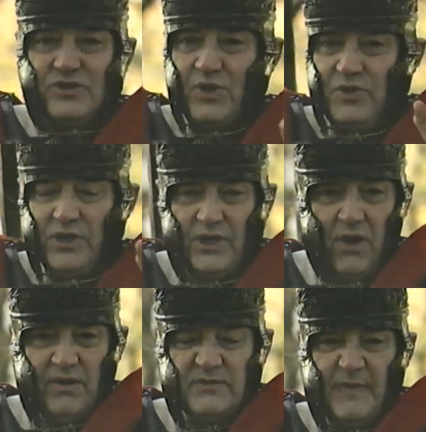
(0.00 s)
So you
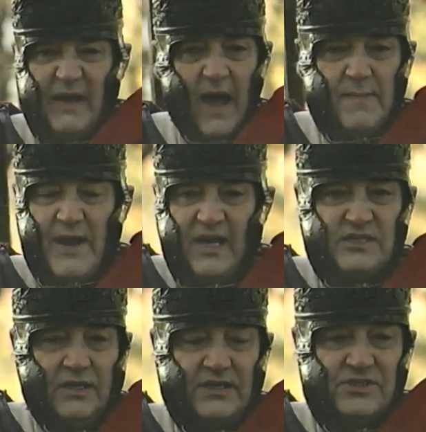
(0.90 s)
can always become an
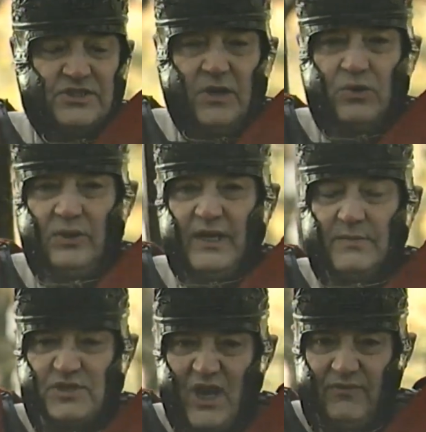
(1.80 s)
excellent
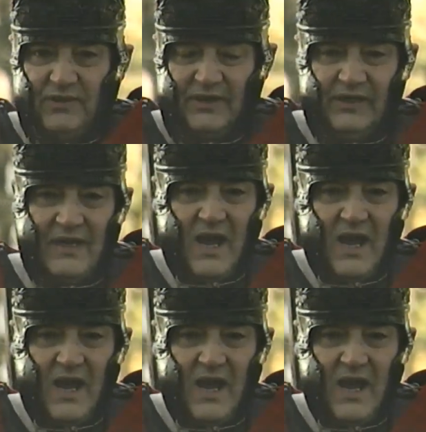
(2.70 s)
sterculinum shoveler.